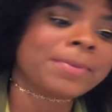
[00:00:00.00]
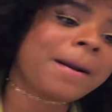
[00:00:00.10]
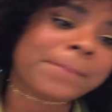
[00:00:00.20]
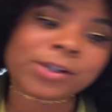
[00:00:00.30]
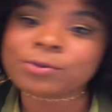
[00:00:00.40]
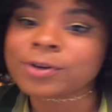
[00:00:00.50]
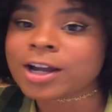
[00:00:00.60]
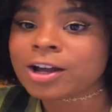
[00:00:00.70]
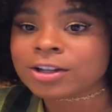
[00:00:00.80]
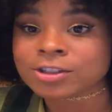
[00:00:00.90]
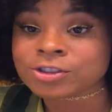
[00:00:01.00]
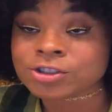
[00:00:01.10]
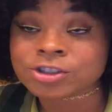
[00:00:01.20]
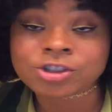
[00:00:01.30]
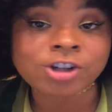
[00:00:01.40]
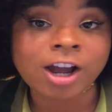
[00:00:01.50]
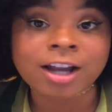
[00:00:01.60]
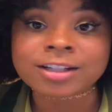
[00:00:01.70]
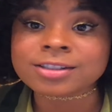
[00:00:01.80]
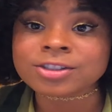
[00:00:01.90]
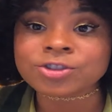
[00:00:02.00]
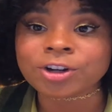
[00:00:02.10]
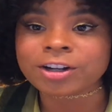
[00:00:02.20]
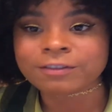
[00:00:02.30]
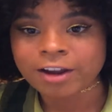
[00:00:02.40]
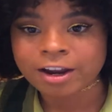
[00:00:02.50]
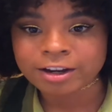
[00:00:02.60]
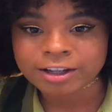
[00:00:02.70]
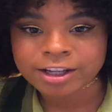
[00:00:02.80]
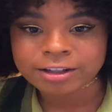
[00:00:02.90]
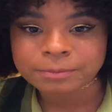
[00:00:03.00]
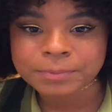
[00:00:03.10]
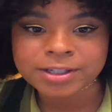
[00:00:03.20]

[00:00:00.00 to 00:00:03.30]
bopping around and just honestly trying to find any